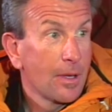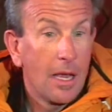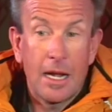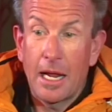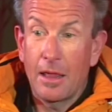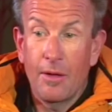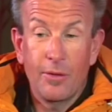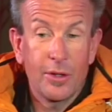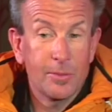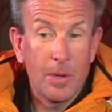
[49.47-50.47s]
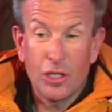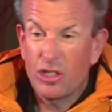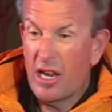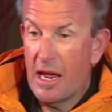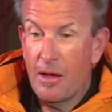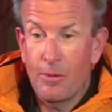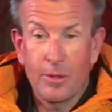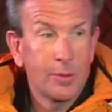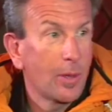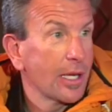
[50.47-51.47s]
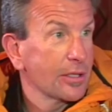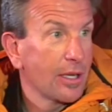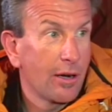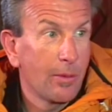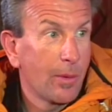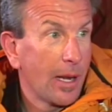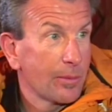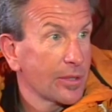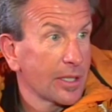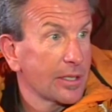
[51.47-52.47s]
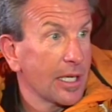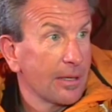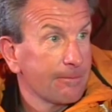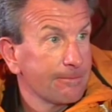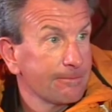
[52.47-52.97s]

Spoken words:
And I love it as much now as when I started when I was 16.